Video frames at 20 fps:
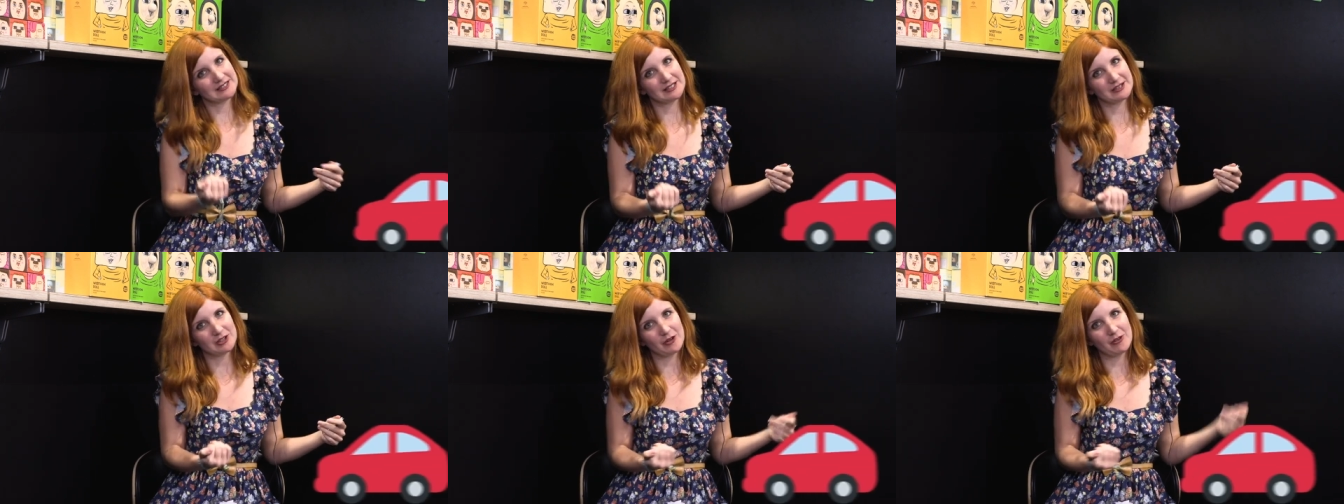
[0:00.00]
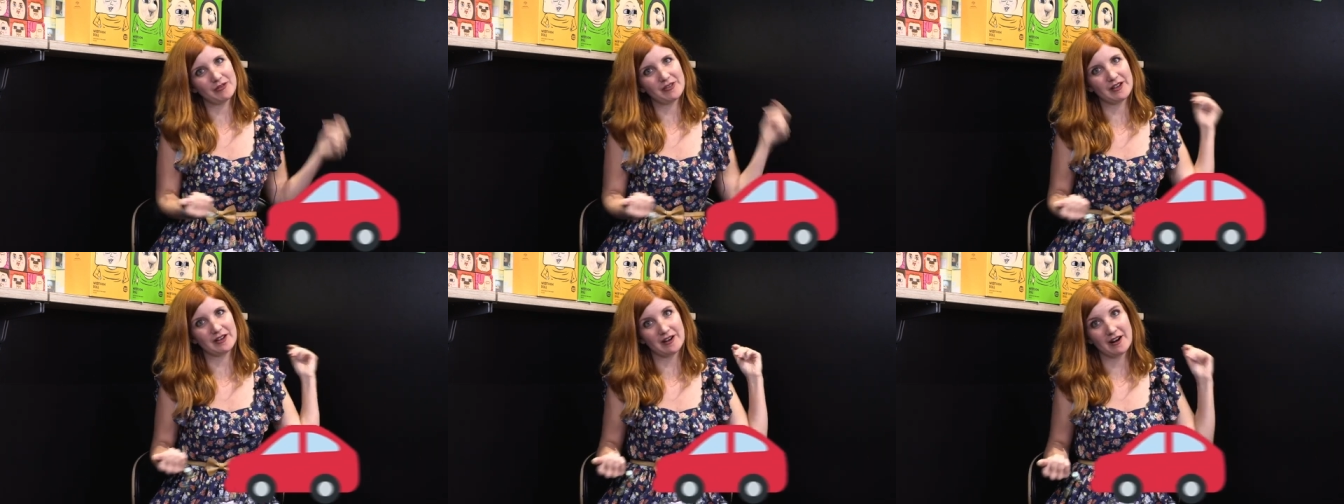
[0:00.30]
seat
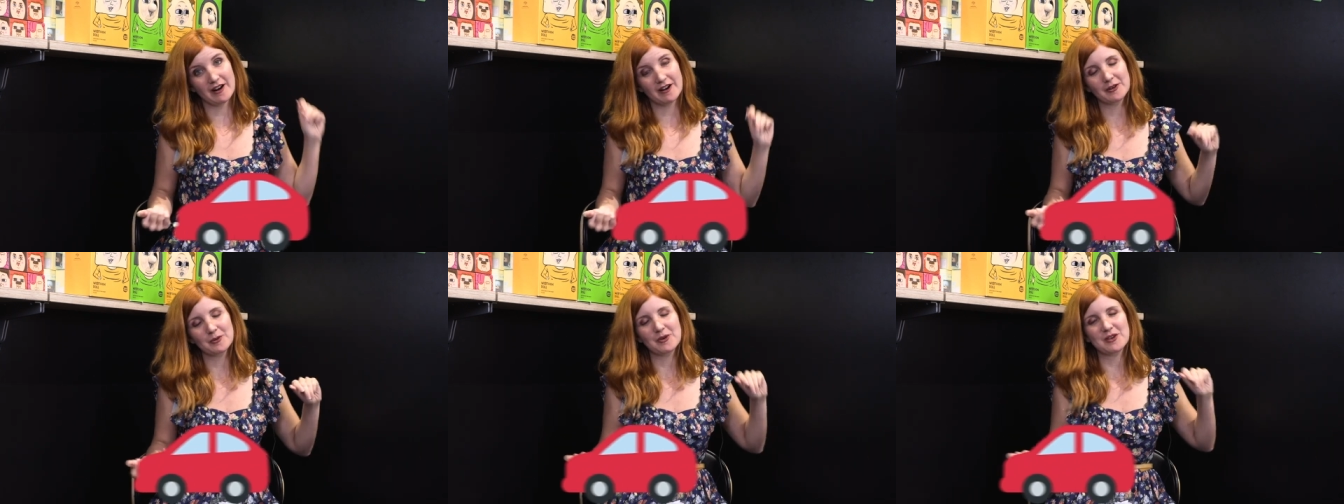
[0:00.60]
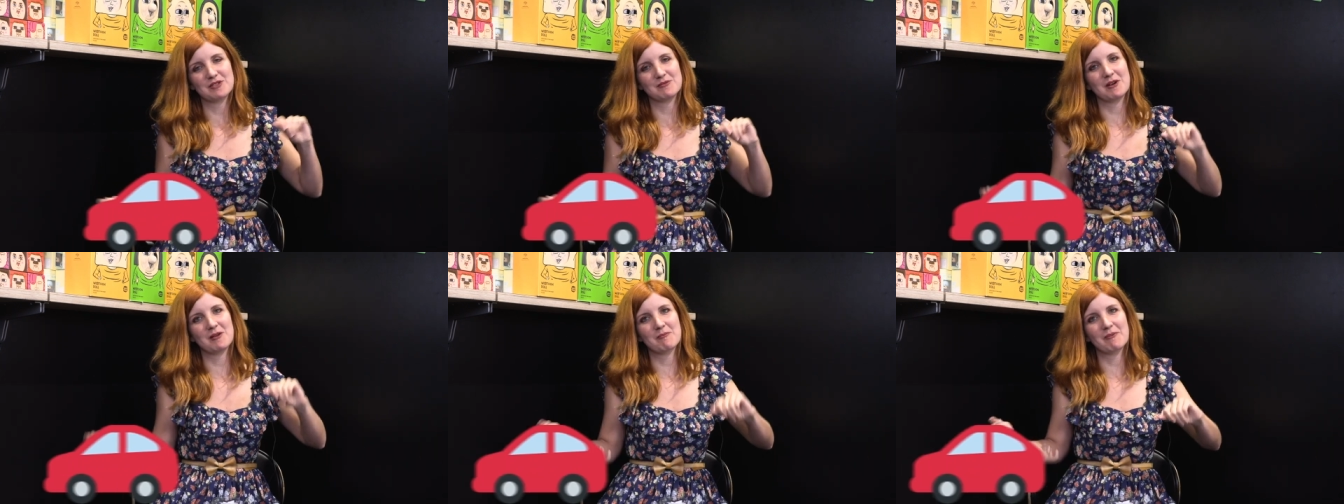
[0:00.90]
of the car
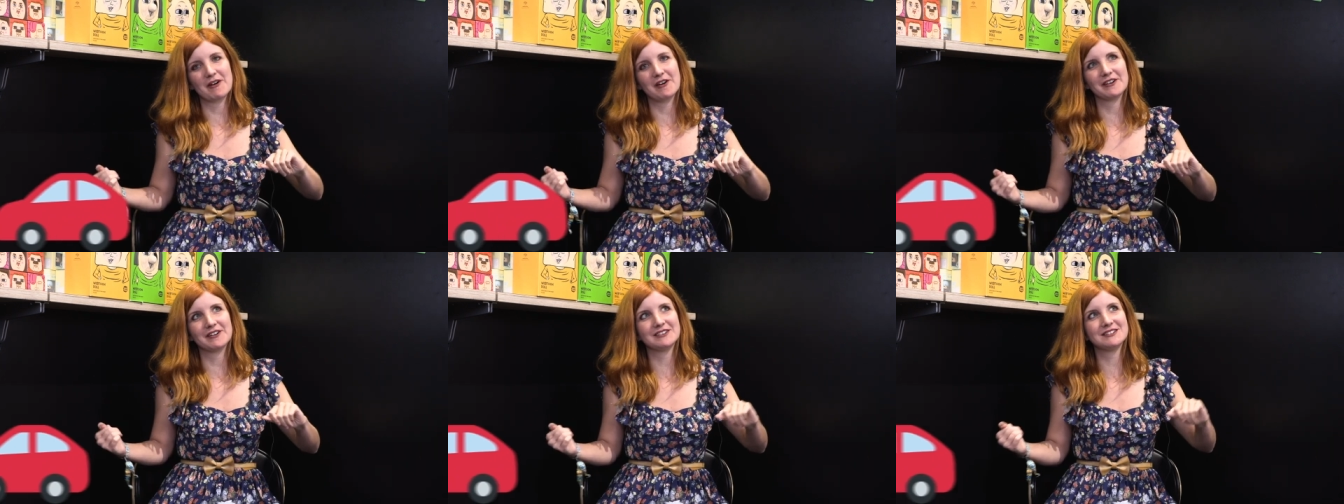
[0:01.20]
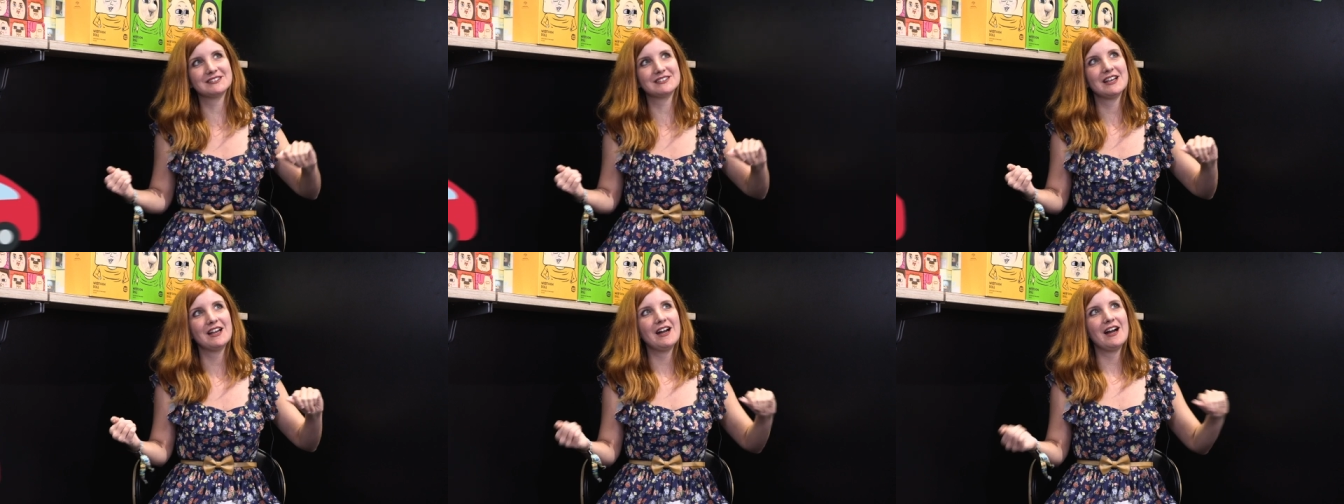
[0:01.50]
with my
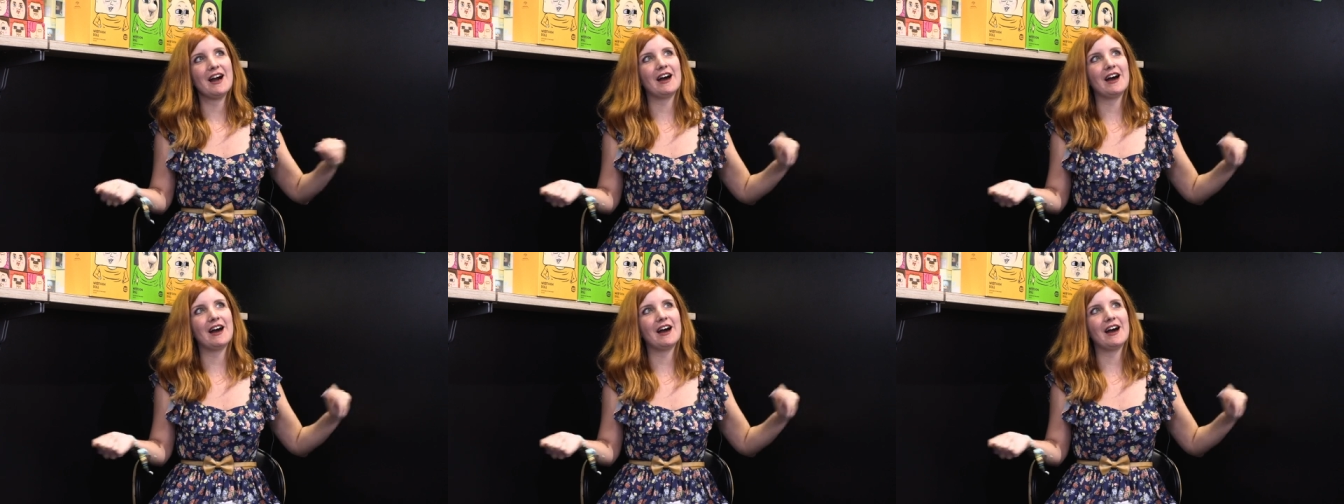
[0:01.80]
parents